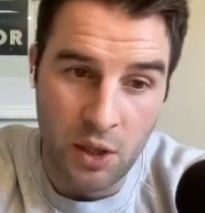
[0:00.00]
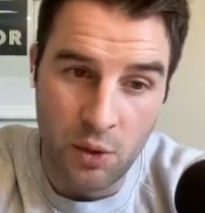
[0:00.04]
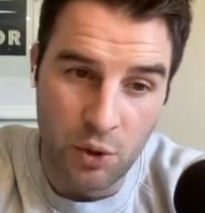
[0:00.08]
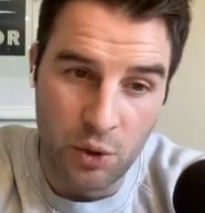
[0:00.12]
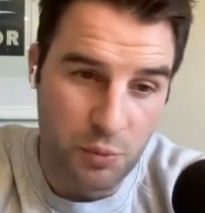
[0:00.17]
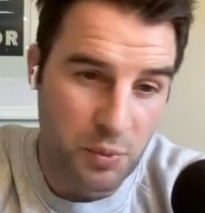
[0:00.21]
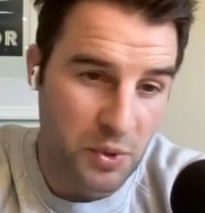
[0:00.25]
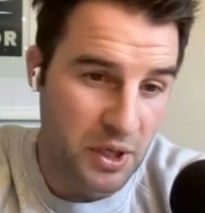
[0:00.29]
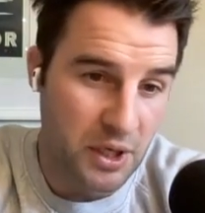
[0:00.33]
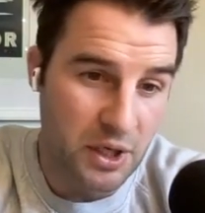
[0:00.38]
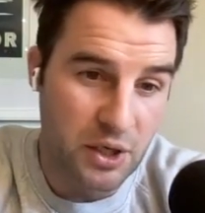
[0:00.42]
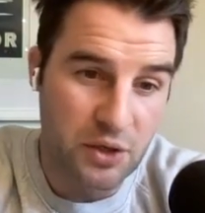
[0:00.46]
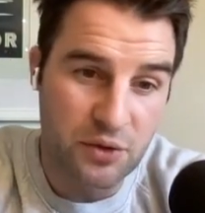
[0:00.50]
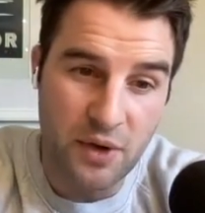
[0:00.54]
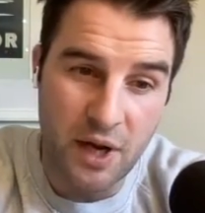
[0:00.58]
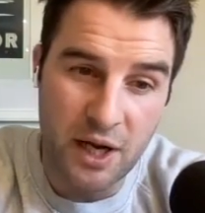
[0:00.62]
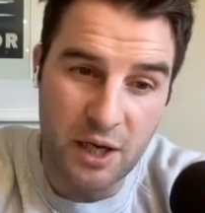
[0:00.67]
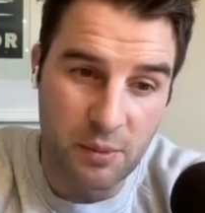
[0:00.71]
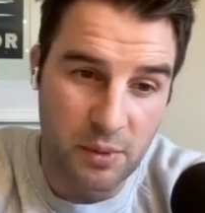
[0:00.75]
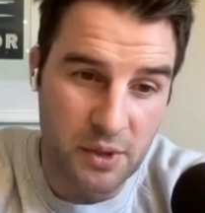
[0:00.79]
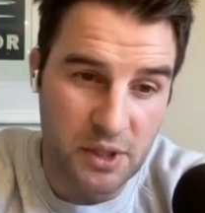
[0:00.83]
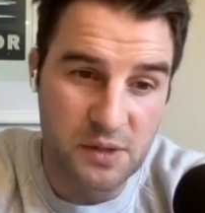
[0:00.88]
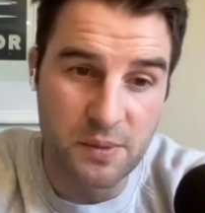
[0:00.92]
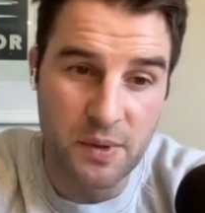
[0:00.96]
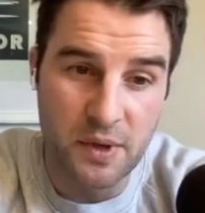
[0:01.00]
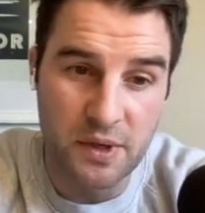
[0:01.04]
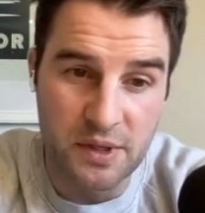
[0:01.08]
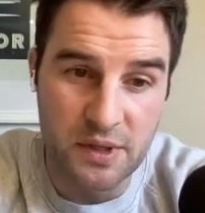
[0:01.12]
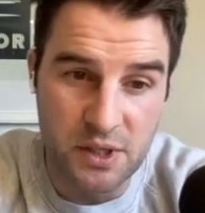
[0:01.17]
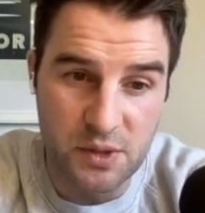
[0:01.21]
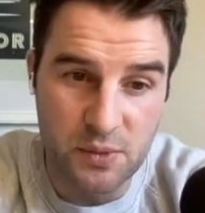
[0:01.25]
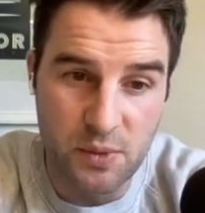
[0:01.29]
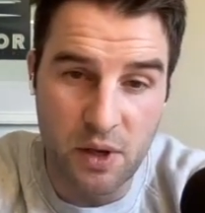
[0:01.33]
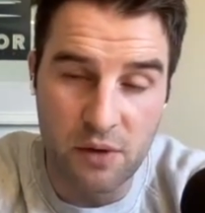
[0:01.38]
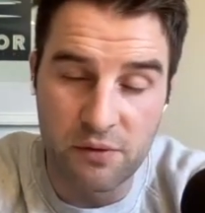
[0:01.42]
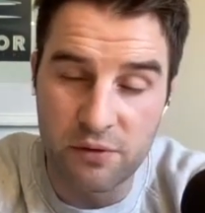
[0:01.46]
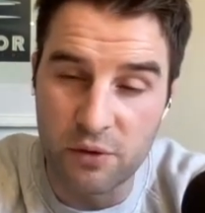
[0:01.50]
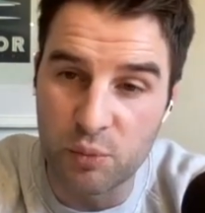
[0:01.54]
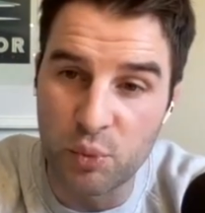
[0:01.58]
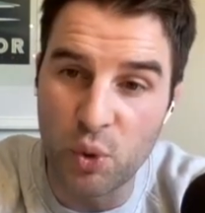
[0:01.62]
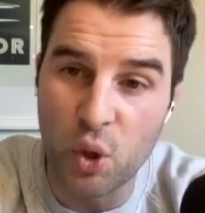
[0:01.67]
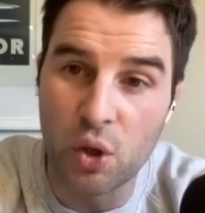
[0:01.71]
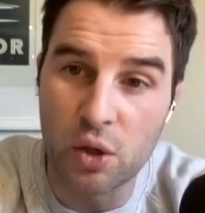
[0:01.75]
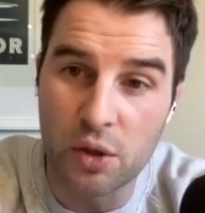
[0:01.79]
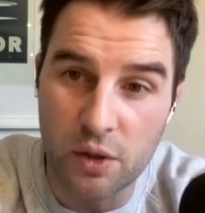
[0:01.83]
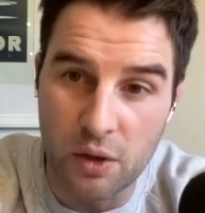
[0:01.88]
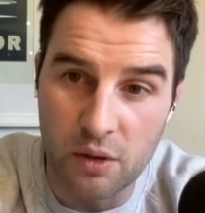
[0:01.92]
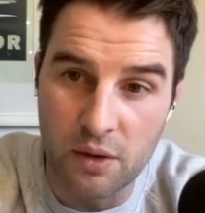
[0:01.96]
would be an incredible experience as well for
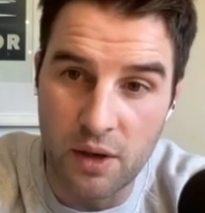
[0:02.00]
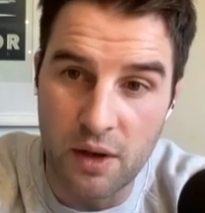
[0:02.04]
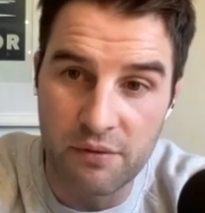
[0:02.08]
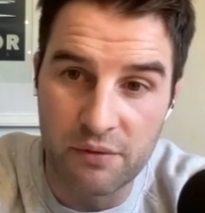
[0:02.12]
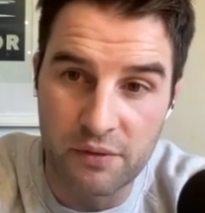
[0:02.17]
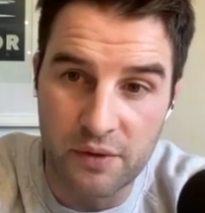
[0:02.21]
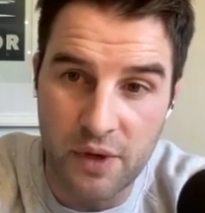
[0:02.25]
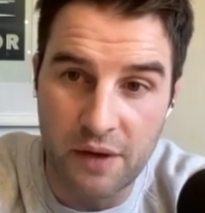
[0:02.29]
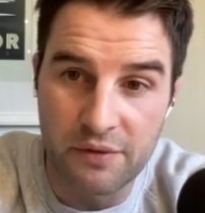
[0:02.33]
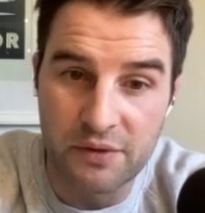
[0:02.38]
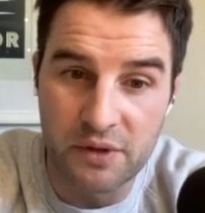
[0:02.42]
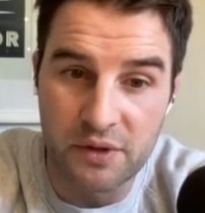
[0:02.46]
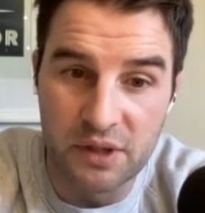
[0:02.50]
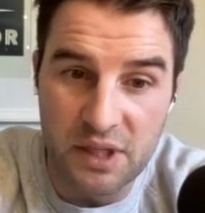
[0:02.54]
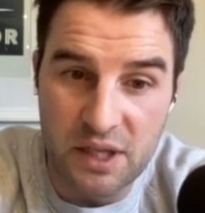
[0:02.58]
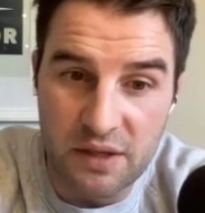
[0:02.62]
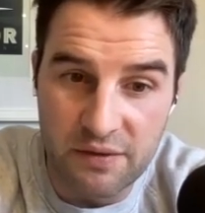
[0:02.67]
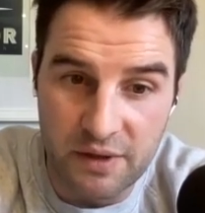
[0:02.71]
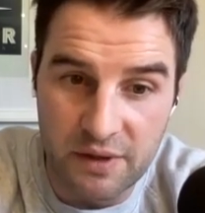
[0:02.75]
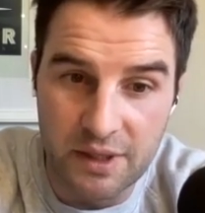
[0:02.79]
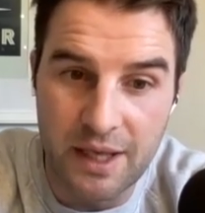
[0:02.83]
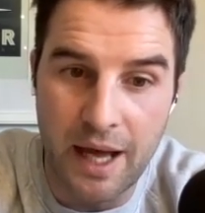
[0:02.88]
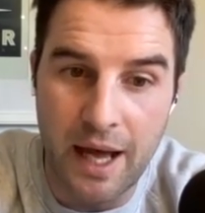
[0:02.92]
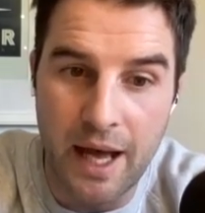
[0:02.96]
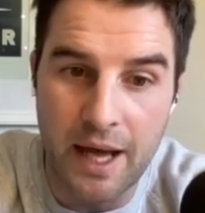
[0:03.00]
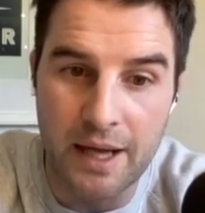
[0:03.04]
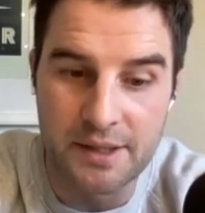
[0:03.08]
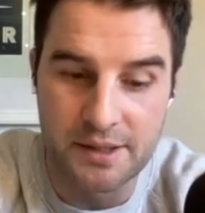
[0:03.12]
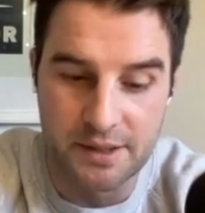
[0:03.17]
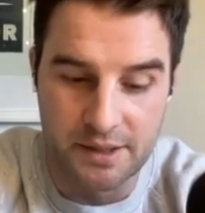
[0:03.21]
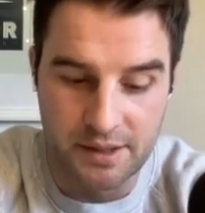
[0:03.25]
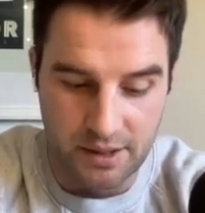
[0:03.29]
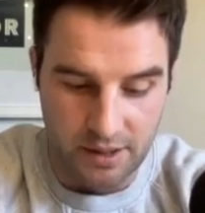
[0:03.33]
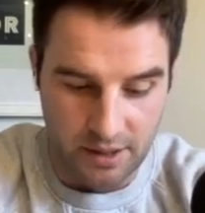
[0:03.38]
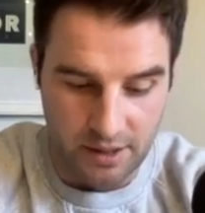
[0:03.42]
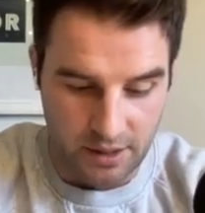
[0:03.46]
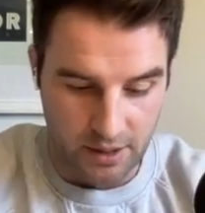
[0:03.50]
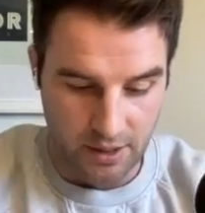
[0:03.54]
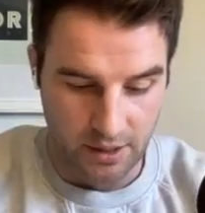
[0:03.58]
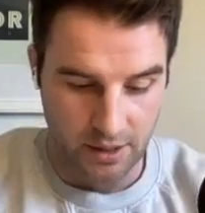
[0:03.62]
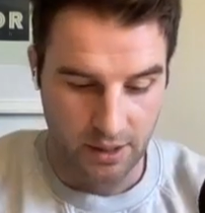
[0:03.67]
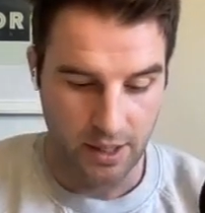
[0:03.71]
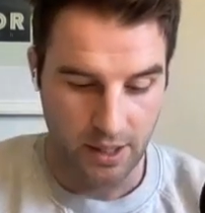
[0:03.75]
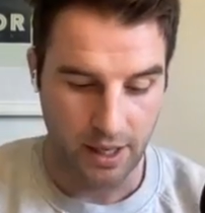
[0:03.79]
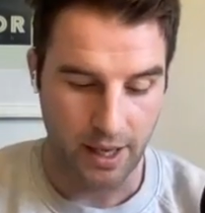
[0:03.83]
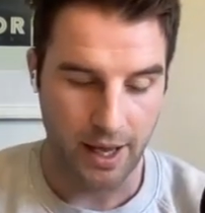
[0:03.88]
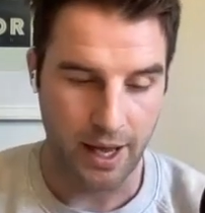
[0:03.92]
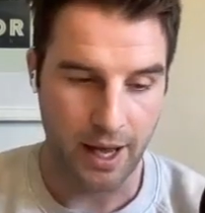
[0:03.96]
Broncan after leaving Castres
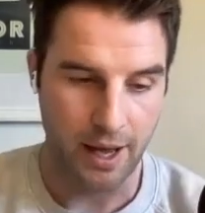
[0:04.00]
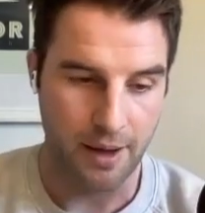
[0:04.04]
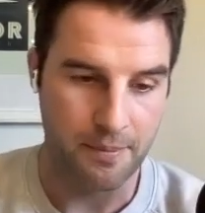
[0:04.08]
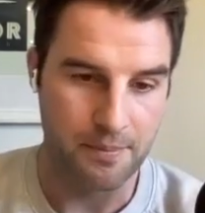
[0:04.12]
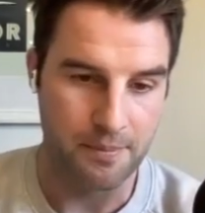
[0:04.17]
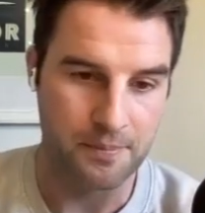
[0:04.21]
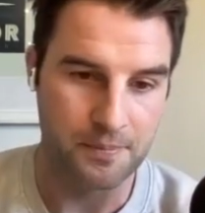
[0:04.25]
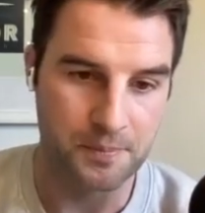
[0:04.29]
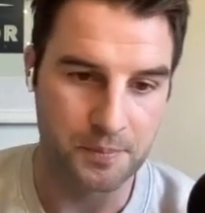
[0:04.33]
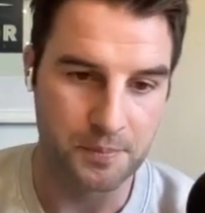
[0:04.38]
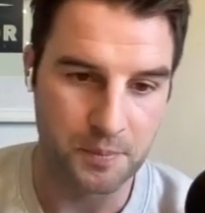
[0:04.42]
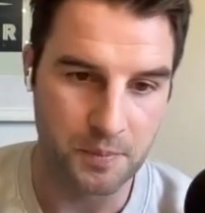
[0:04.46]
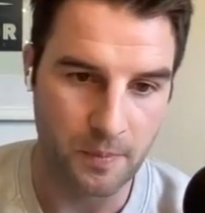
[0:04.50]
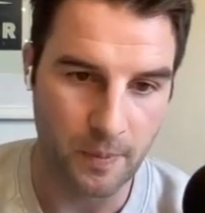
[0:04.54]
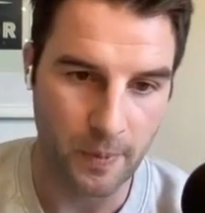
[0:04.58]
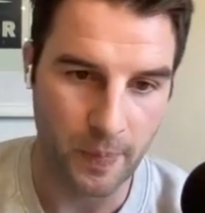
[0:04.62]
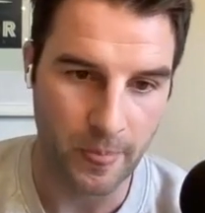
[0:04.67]
um,